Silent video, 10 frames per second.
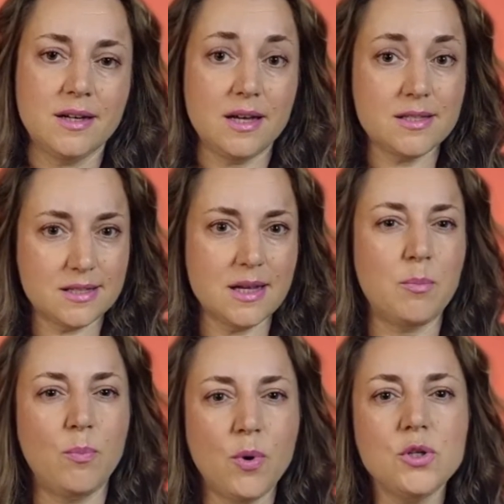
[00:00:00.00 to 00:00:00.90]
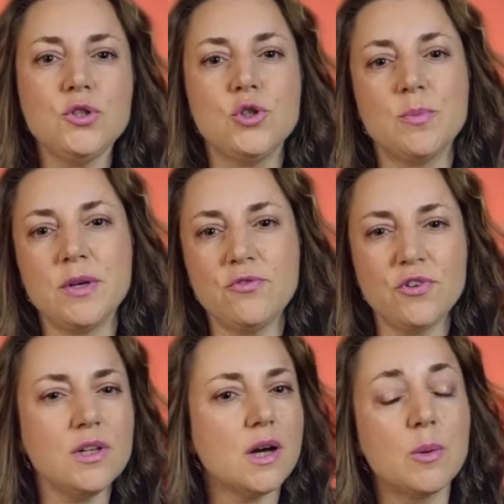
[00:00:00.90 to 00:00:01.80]
At some point, you may
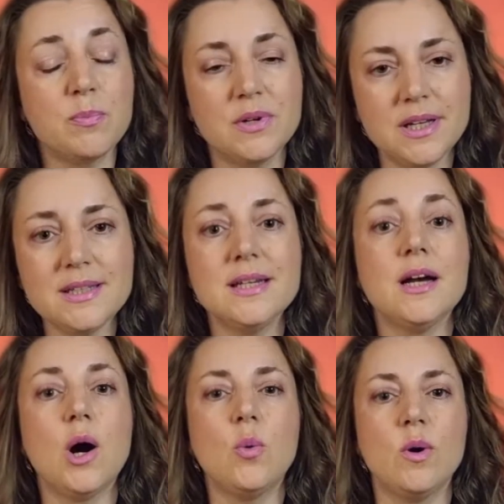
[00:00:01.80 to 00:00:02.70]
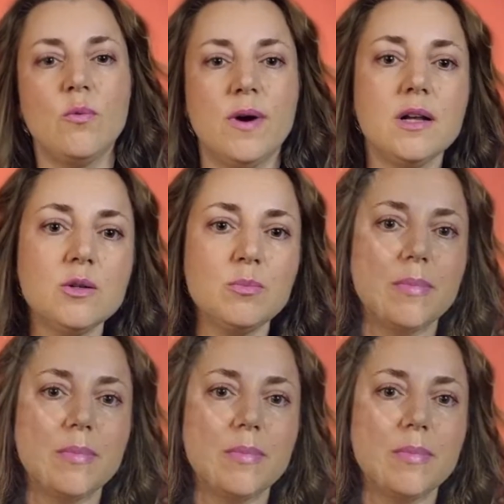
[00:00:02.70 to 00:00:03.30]
feel completely overwhelmed